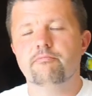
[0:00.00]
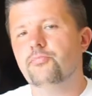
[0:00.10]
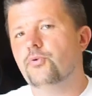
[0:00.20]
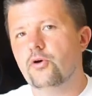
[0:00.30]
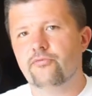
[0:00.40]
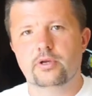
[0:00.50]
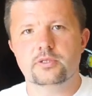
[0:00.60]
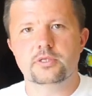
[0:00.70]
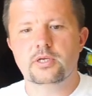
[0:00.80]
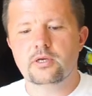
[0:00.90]

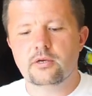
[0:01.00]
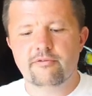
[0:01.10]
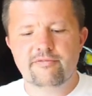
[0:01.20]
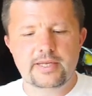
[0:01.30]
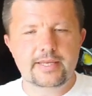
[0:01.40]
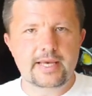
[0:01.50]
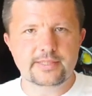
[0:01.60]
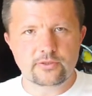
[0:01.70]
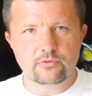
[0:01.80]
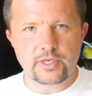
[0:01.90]
perfect,
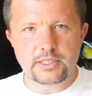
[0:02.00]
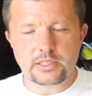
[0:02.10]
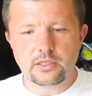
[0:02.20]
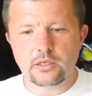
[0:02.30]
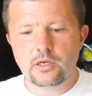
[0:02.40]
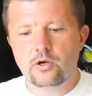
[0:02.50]
fantastic rating.